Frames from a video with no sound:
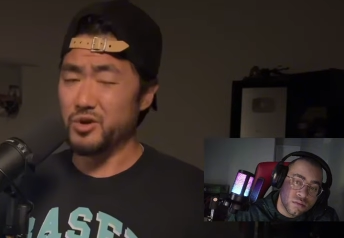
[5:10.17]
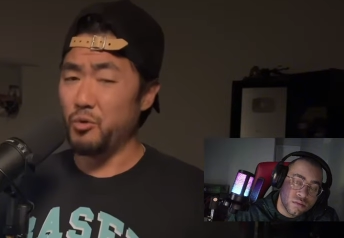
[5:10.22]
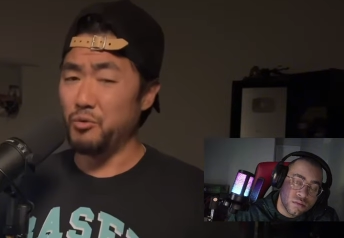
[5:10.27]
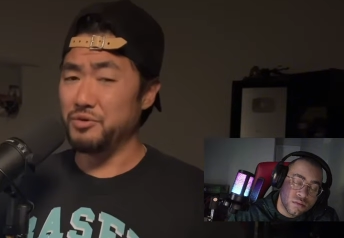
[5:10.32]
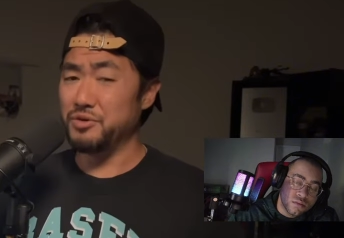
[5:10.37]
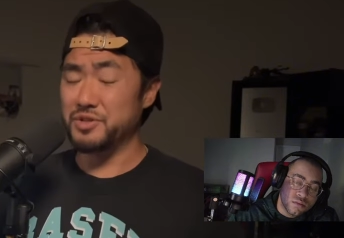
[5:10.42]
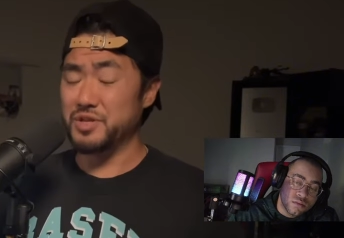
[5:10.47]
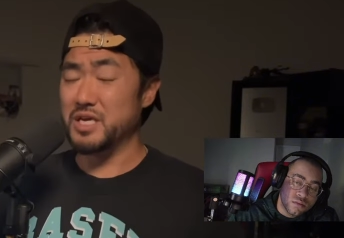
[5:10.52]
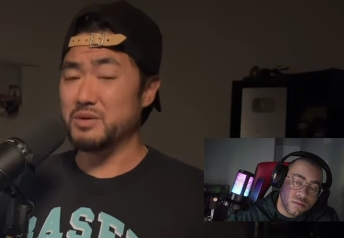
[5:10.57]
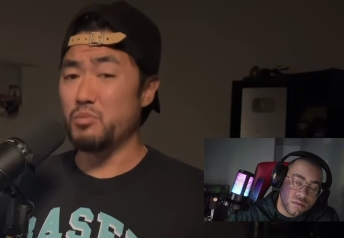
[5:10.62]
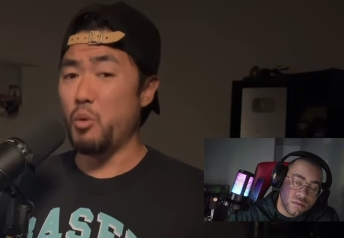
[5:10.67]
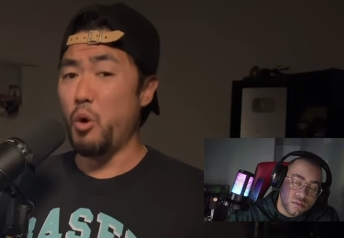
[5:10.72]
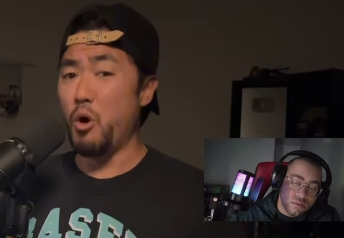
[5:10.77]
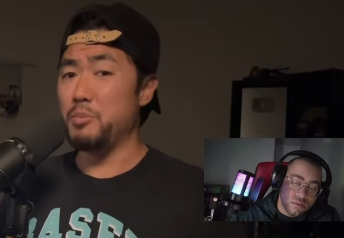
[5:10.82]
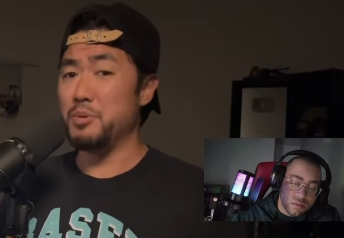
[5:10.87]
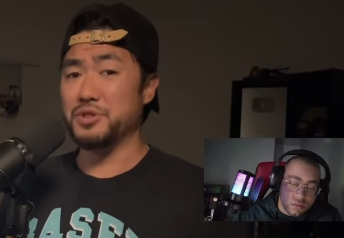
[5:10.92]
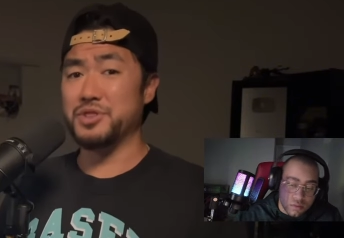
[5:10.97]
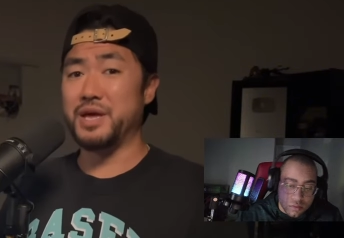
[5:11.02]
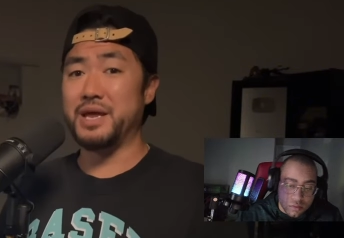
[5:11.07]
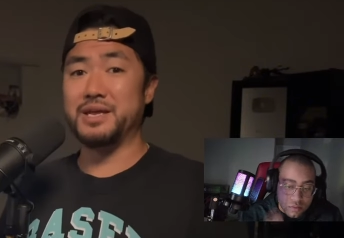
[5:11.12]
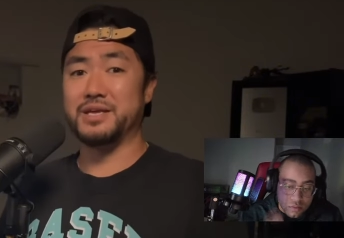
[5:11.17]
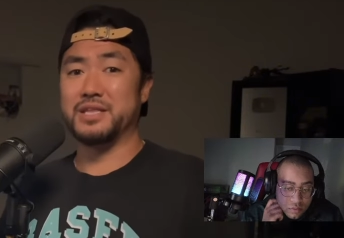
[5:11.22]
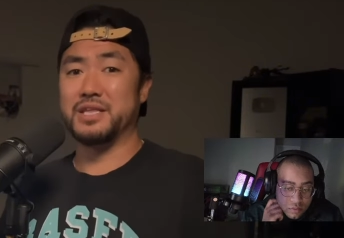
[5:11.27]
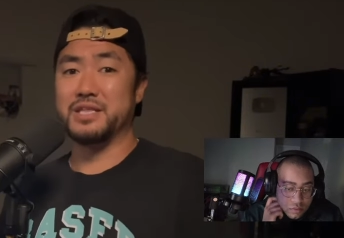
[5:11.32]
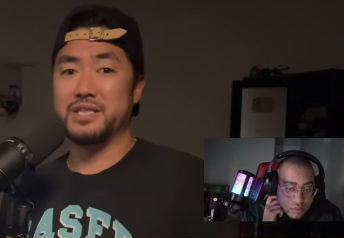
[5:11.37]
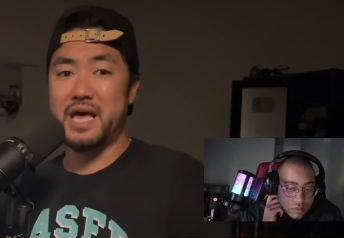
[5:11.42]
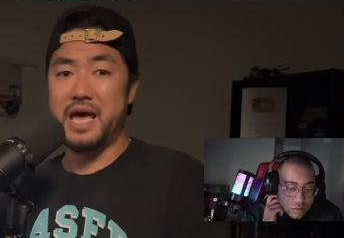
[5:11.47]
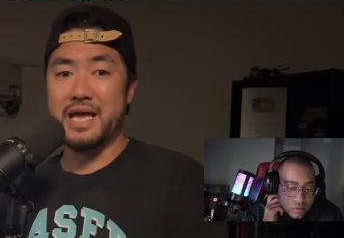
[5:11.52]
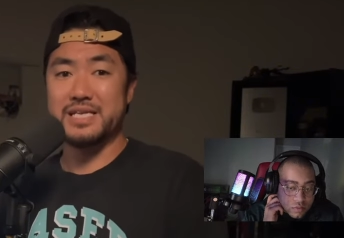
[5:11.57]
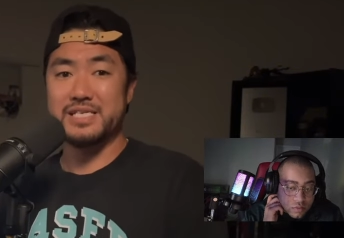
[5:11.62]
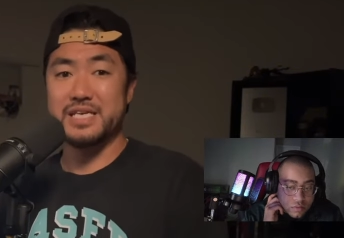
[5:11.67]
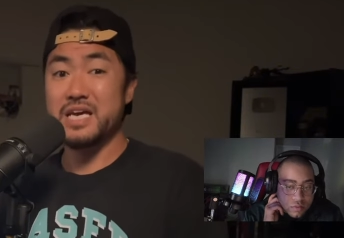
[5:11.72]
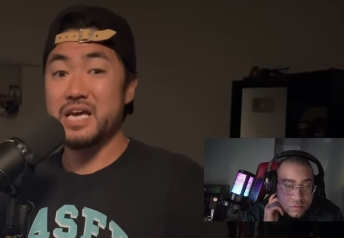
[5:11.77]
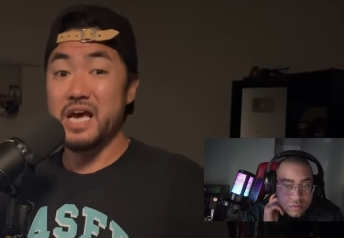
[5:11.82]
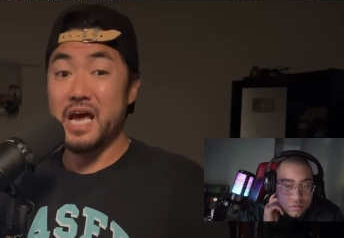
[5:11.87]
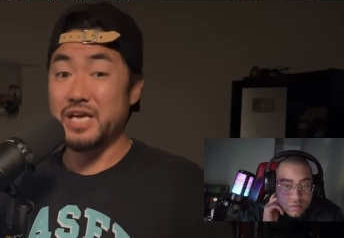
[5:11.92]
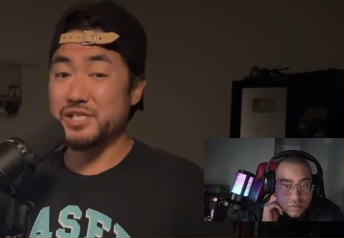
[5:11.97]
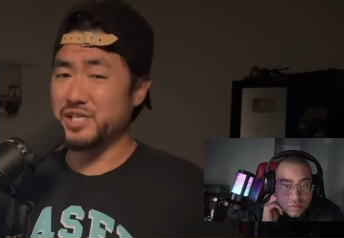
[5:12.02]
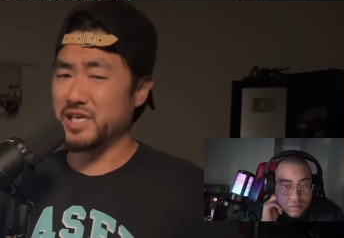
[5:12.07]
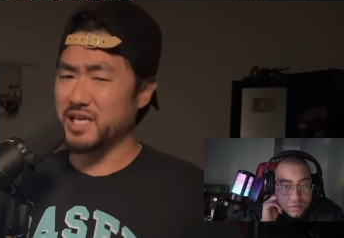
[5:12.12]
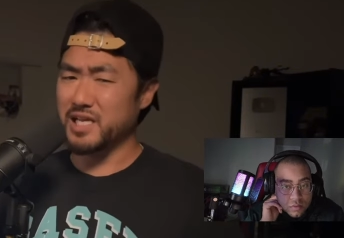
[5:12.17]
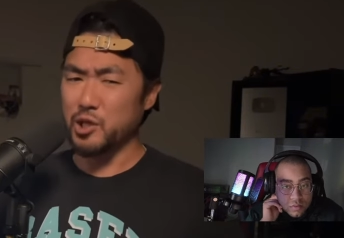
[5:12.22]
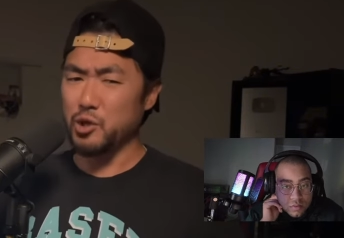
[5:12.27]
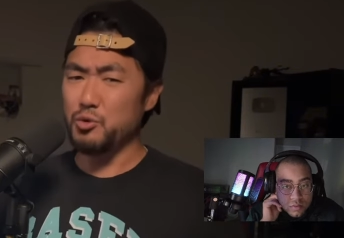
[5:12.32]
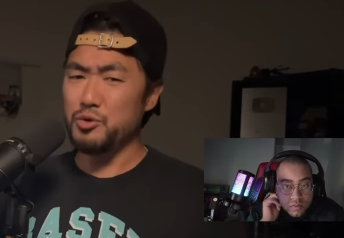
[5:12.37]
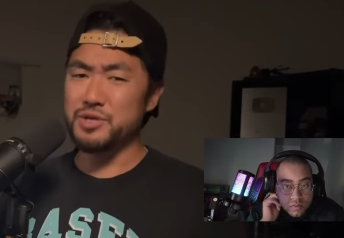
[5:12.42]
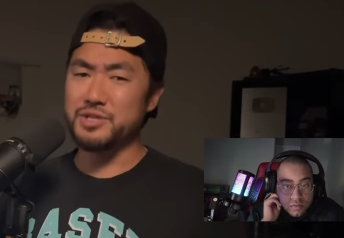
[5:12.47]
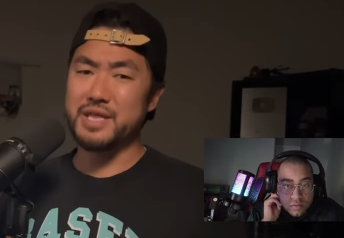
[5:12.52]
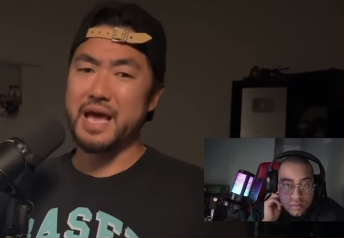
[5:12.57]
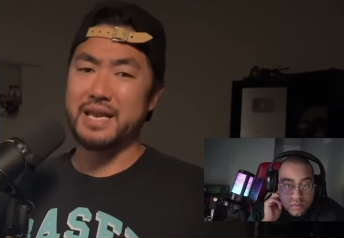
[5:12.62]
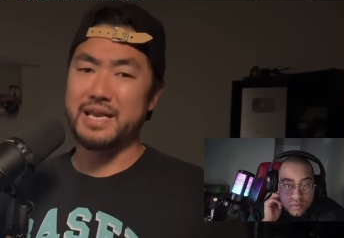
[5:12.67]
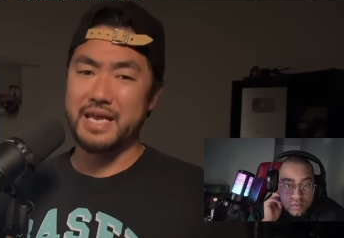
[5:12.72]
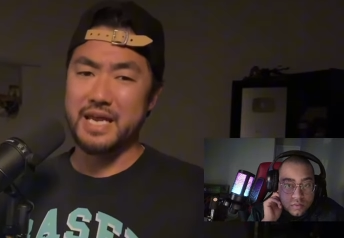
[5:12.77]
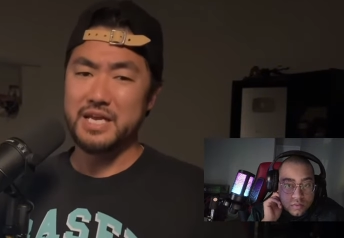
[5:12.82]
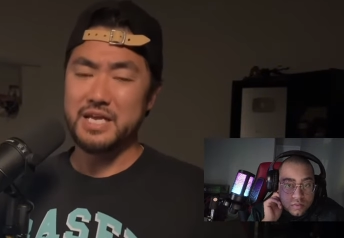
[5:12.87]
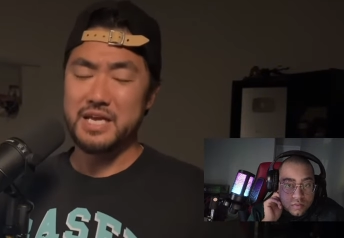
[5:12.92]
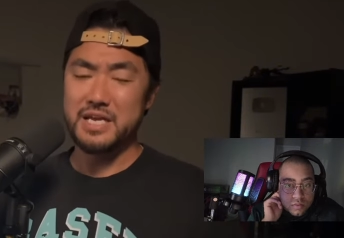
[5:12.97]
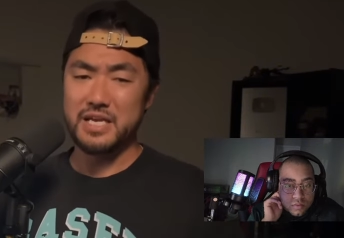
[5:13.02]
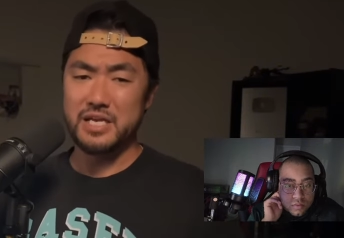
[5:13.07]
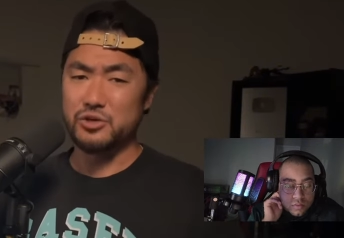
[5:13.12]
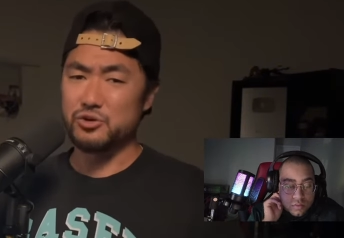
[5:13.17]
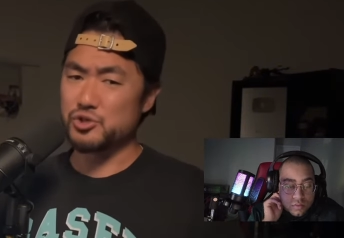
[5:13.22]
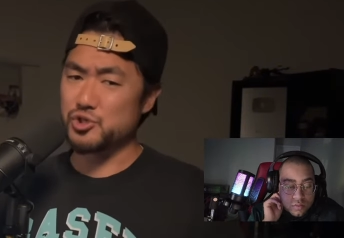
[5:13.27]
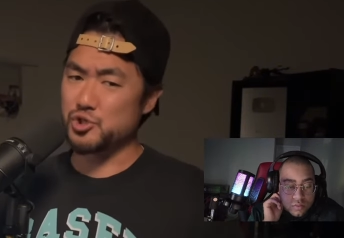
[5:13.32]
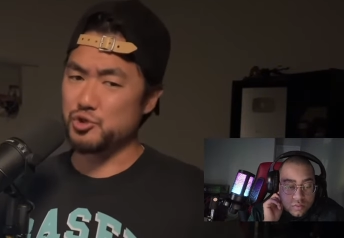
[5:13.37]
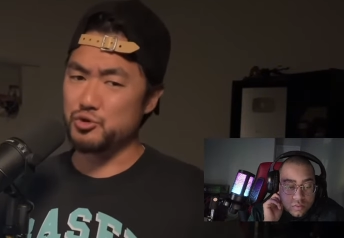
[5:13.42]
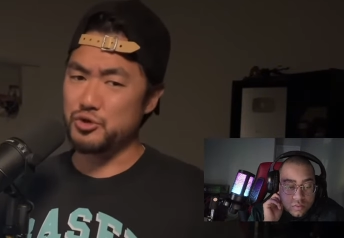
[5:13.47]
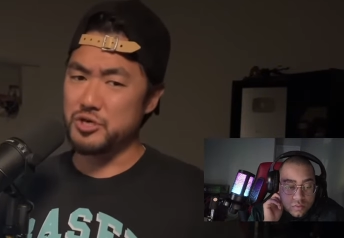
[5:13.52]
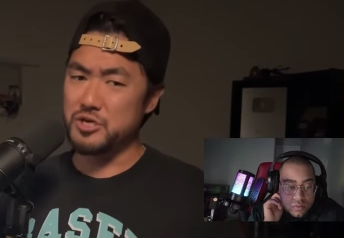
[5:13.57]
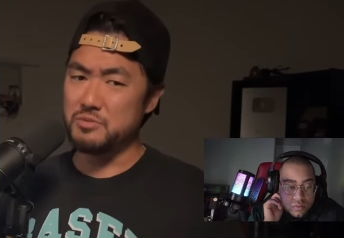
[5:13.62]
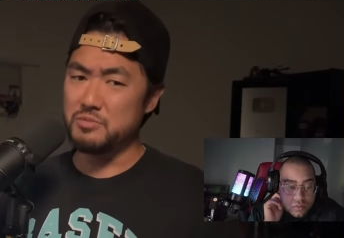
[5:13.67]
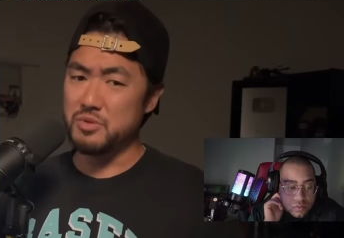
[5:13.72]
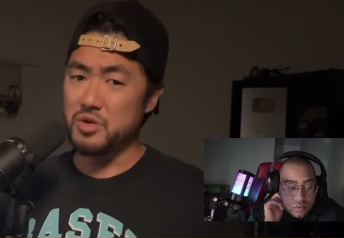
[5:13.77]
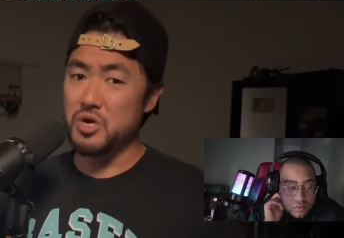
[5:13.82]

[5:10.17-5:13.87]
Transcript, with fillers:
Speaker 1: only thing more pathetic than that is including that idiot in your stream